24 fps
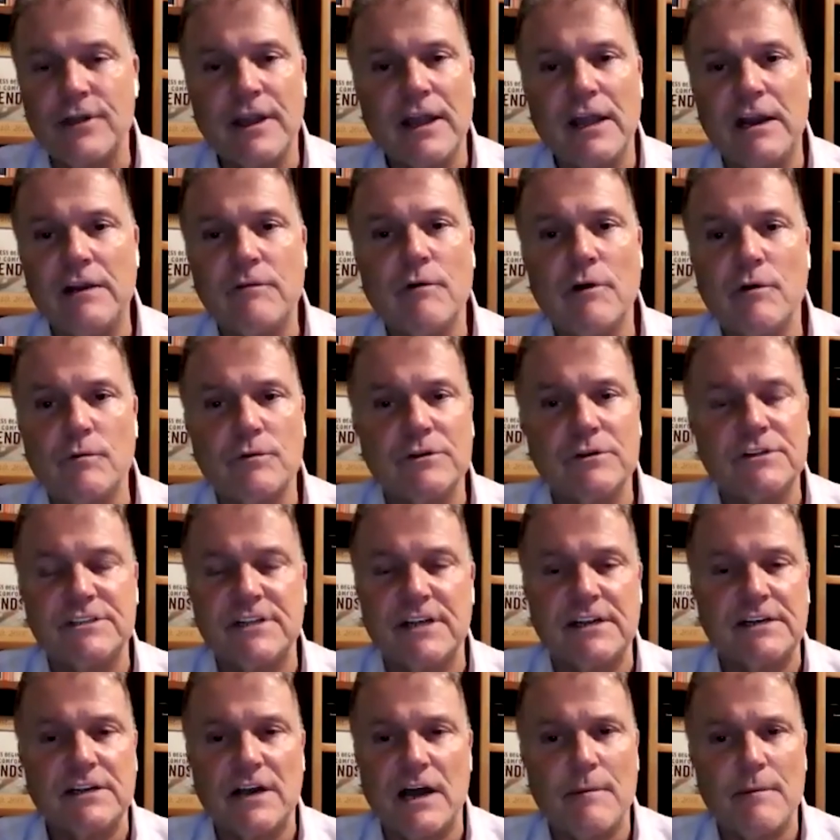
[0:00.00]
I don't think anyone
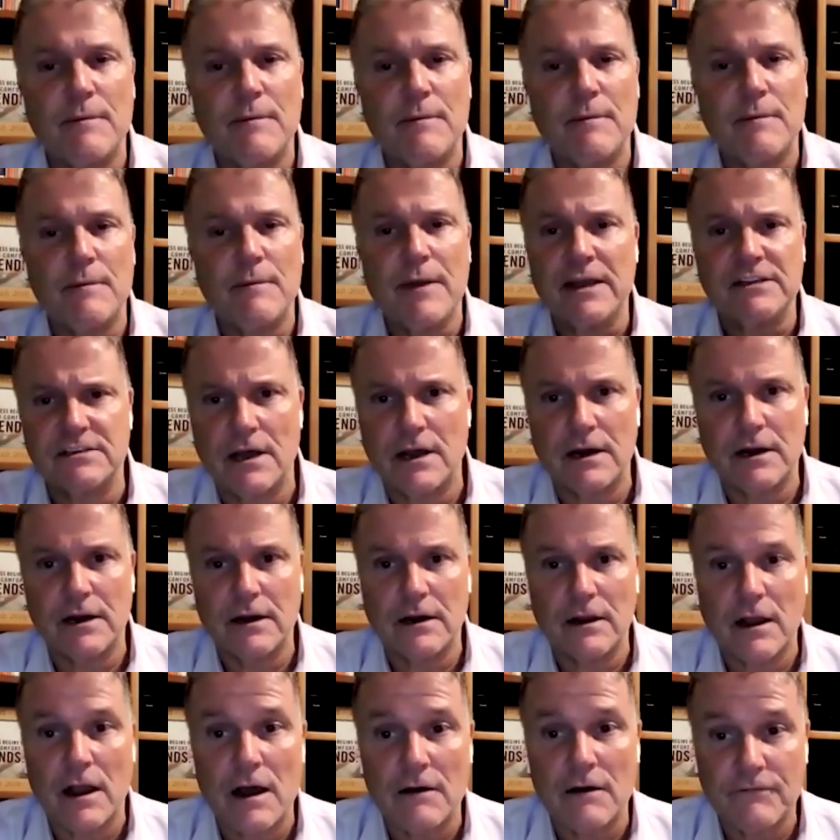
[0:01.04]
would say Tom Hanks is
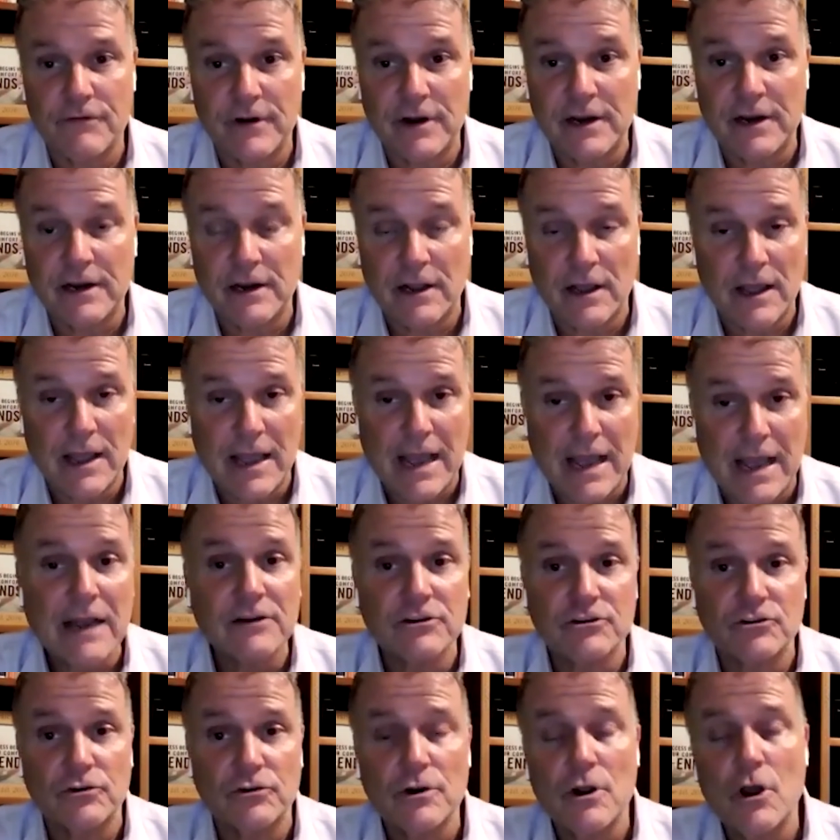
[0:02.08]
not a confident
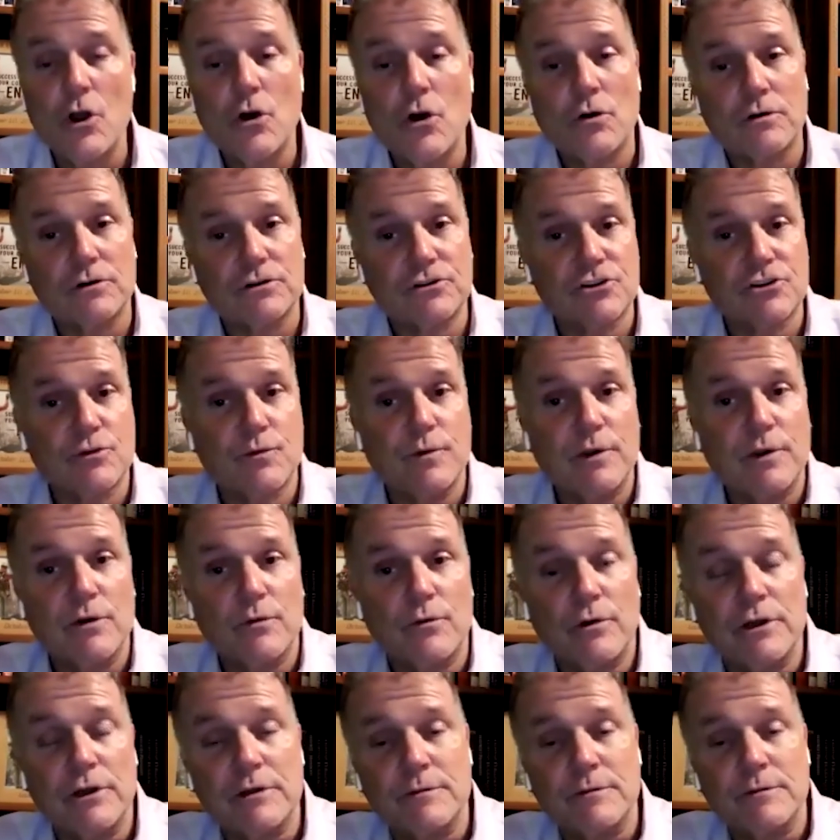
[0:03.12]
actor, or
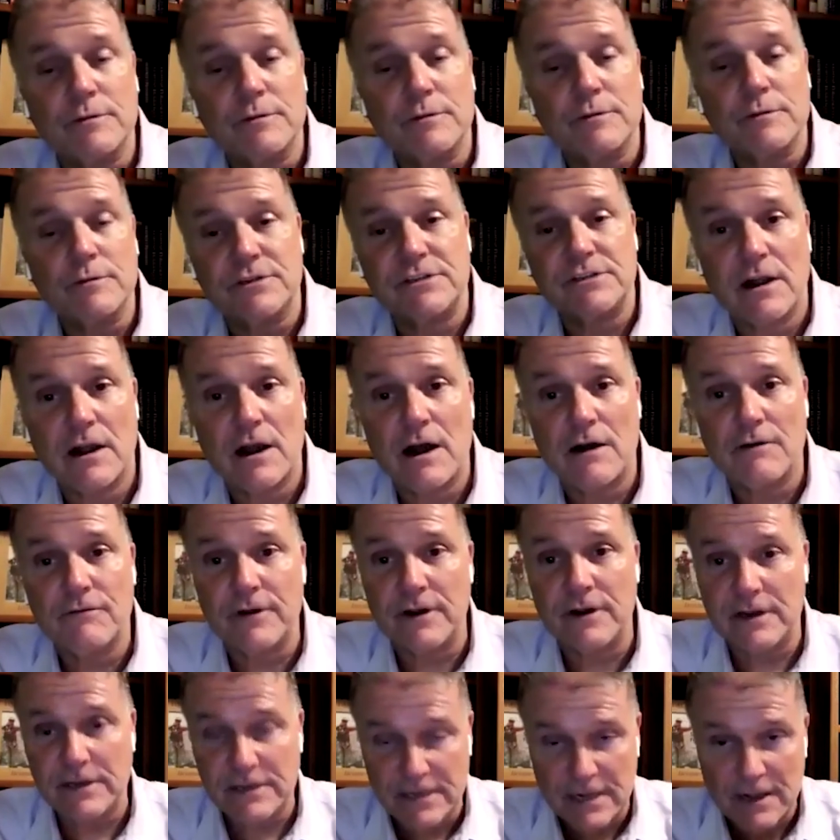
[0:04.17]
Serena Williams is not a
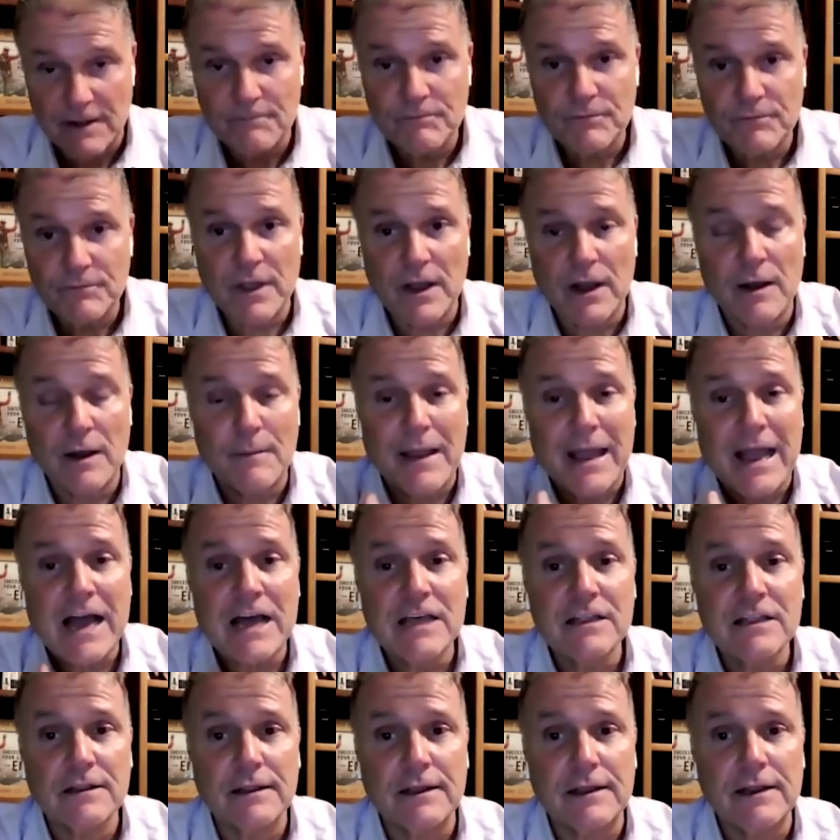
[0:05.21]
confident
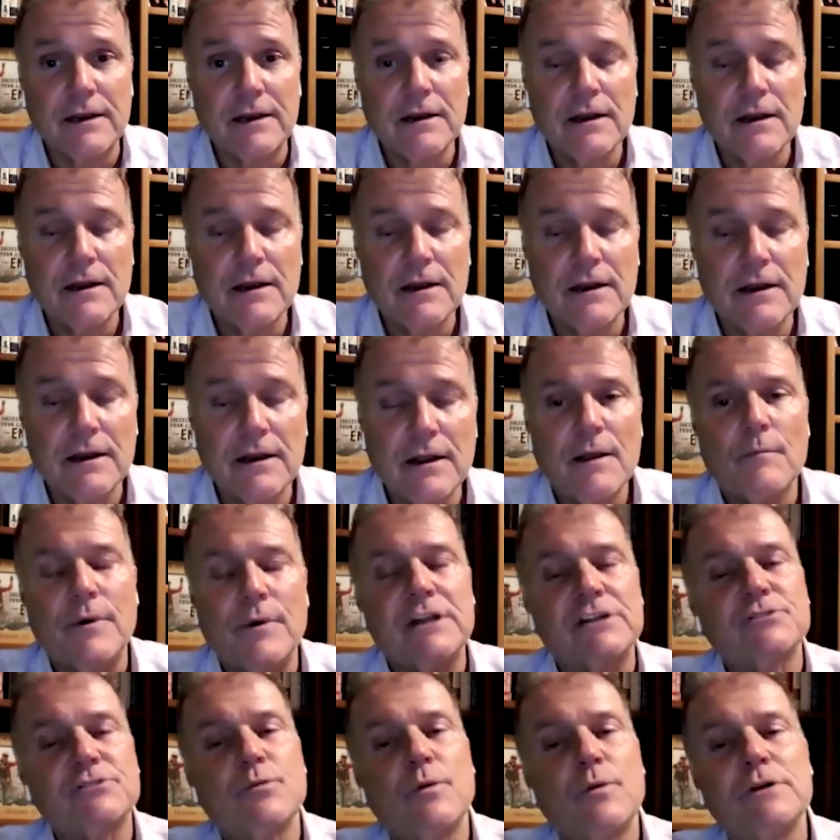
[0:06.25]
athlete,
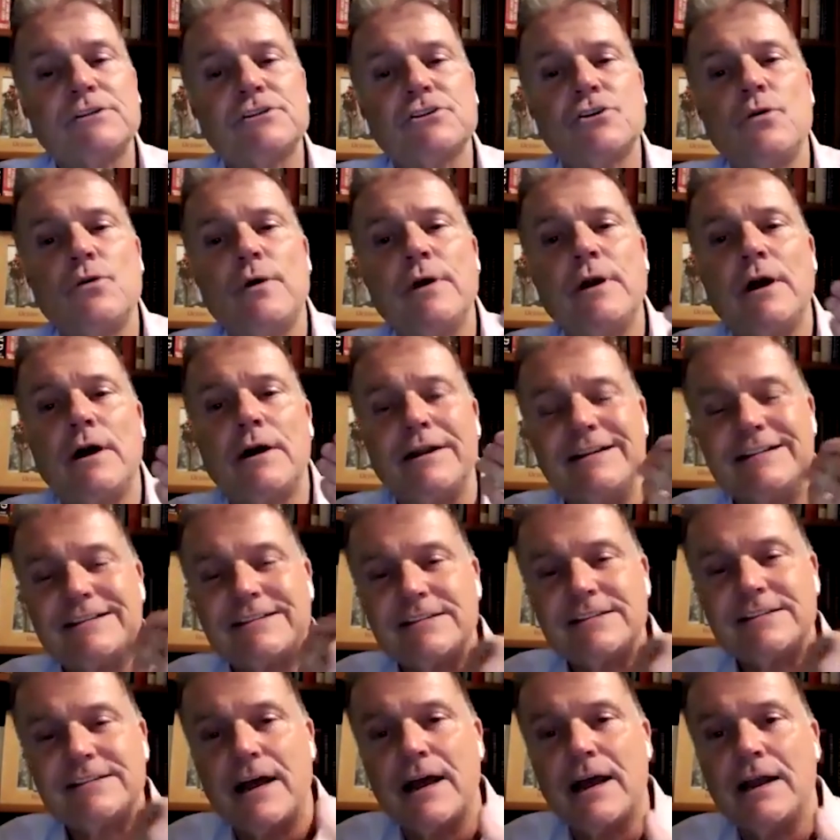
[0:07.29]
but it's what's going on
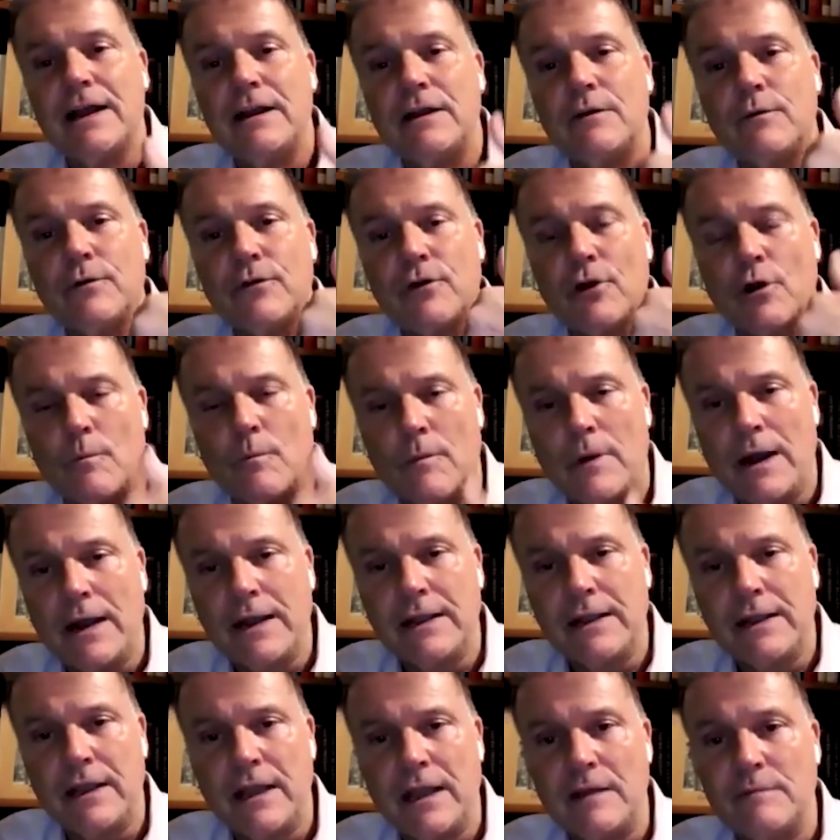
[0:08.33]
inside with our
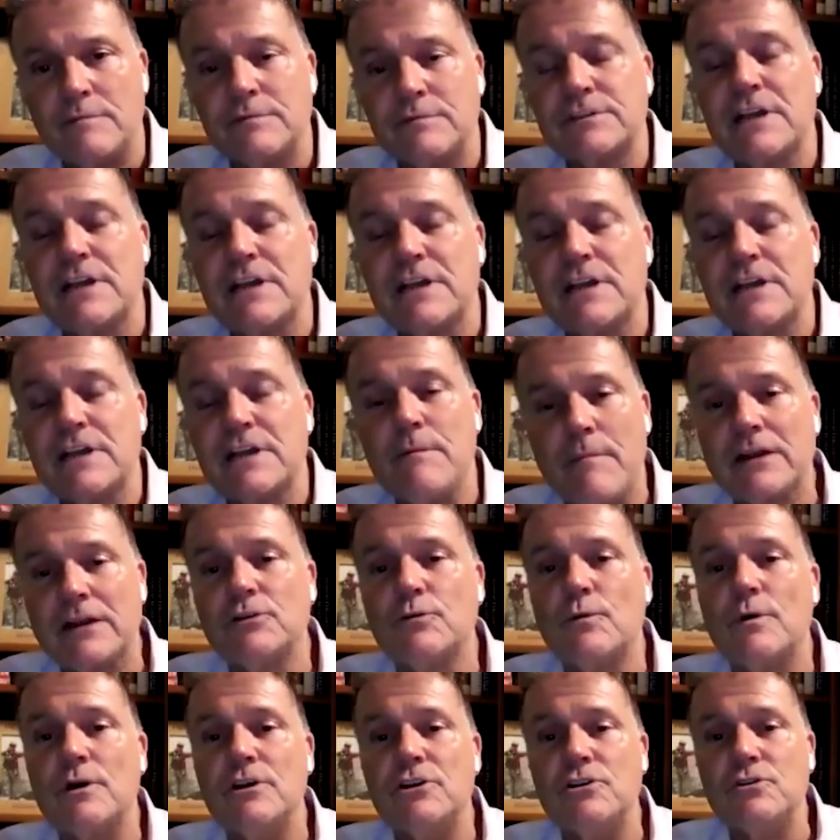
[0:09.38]
mind games, coming
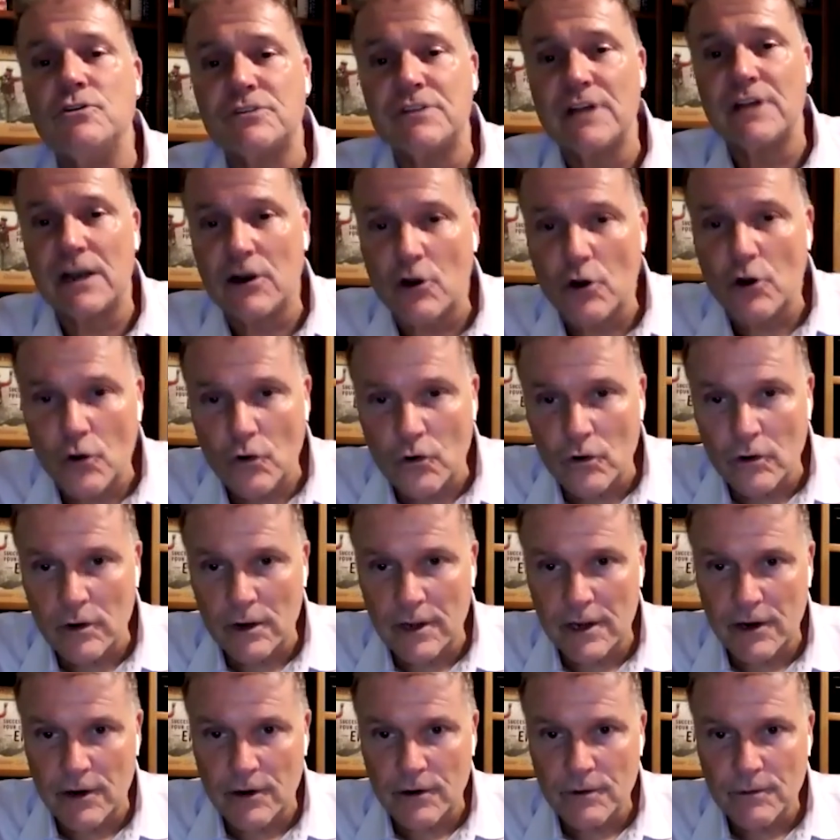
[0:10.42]
back to what you said
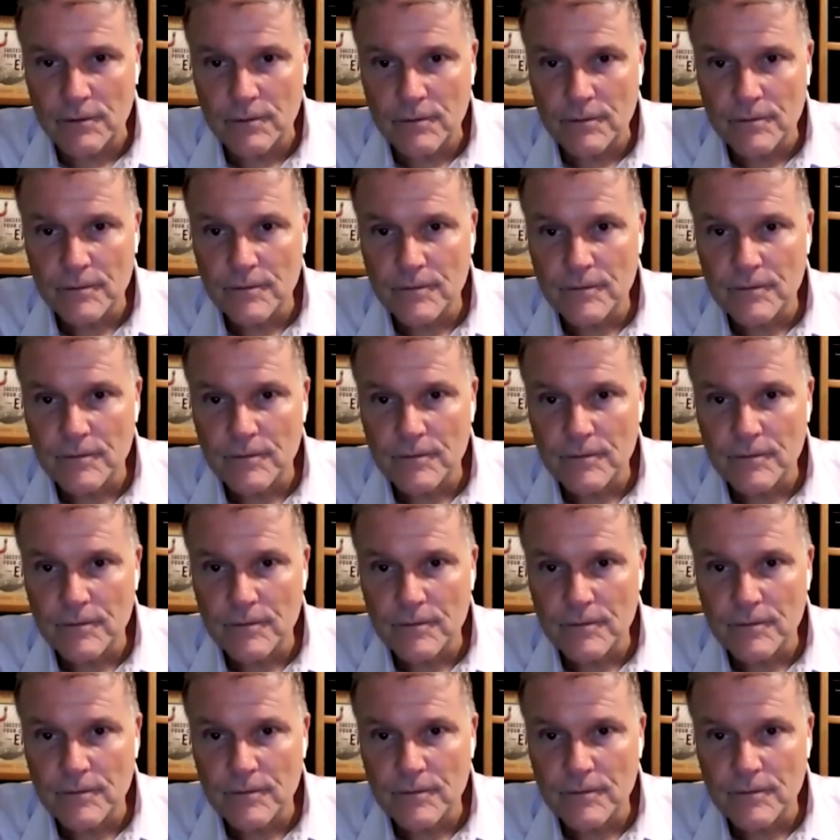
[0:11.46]
earlier.